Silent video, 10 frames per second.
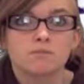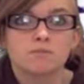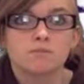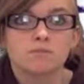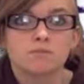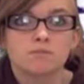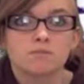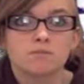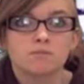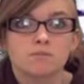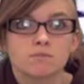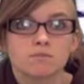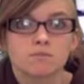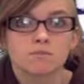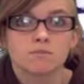
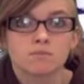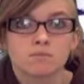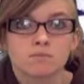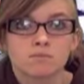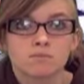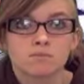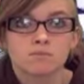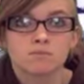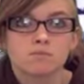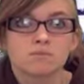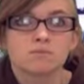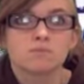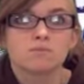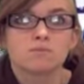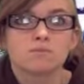
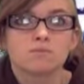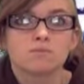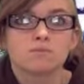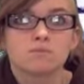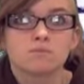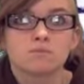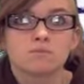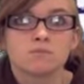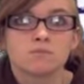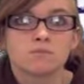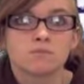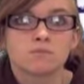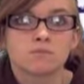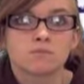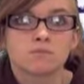
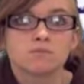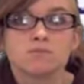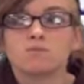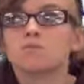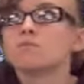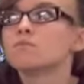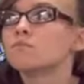The person shown says nothing.